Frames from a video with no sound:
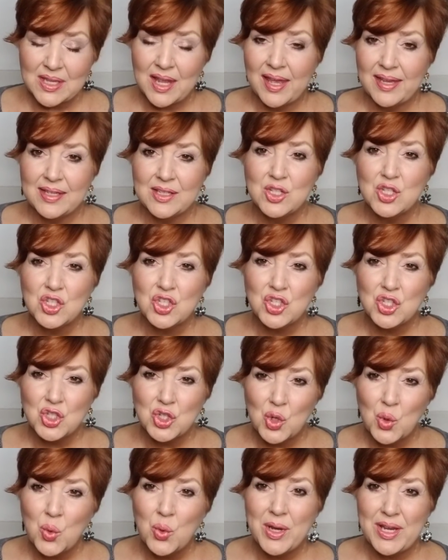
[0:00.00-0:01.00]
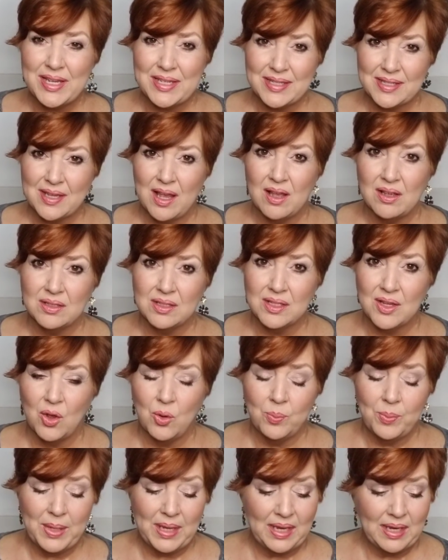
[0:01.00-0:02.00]
like soy sauce
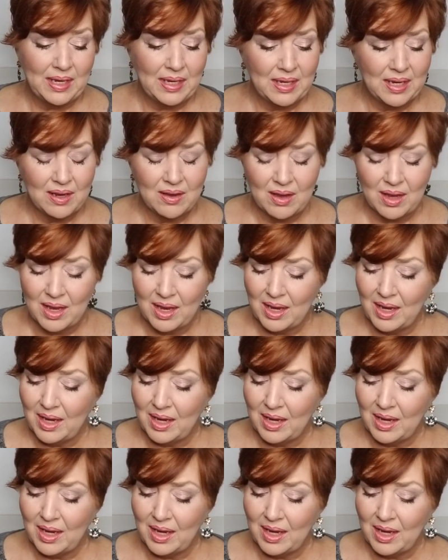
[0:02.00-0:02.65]
on me.